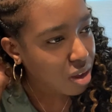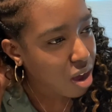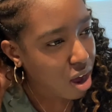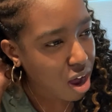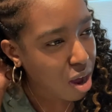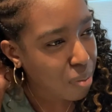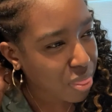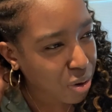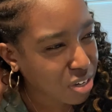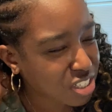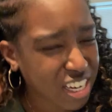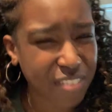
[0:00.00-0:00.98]
They were
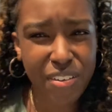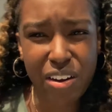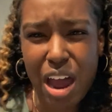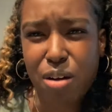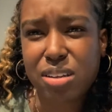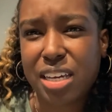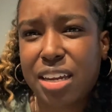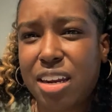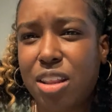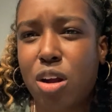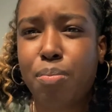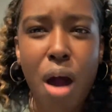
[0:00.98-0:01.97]
just like very outdated in
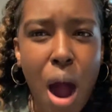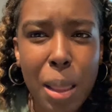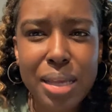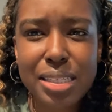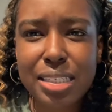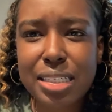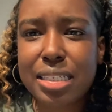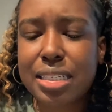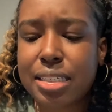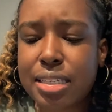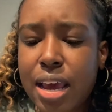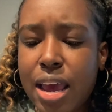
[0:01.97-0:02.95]
their
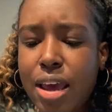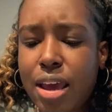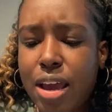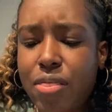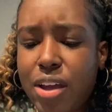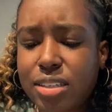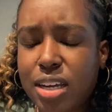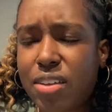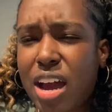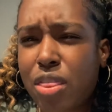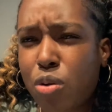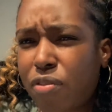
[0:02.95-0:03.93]
policies and things like
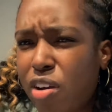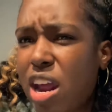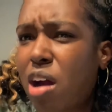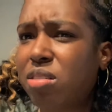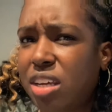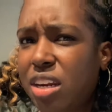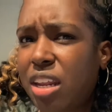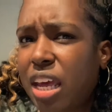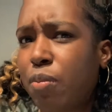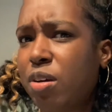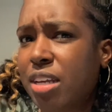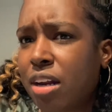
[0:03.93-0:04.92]
that. They were very outdated like
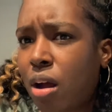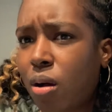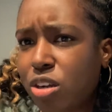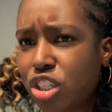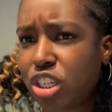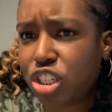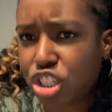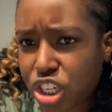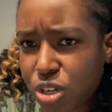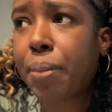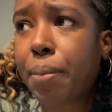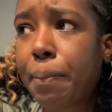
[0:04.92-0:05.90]
with technology in
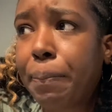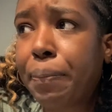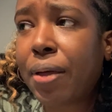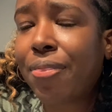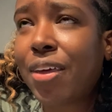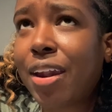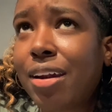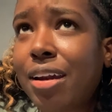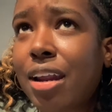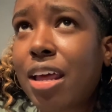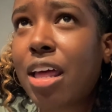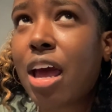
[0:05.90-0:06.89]
general. But
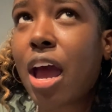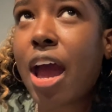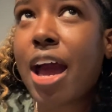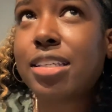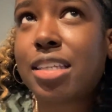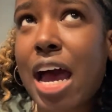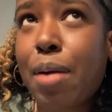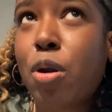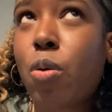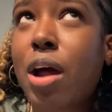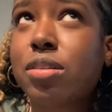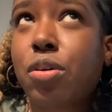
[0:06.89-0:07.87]
then as time went
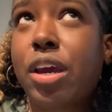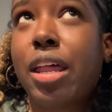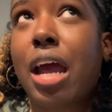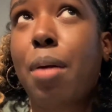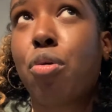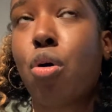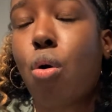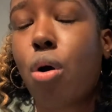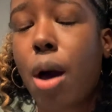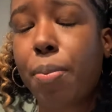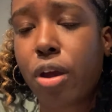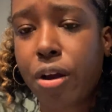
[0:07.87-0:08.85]
on, I was okay, like
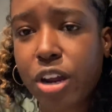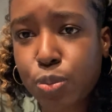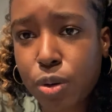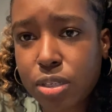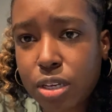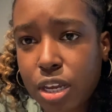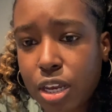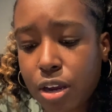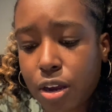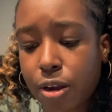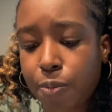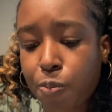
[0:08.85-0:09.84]
I'm the youngest person
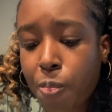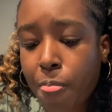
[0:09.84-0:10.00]
here.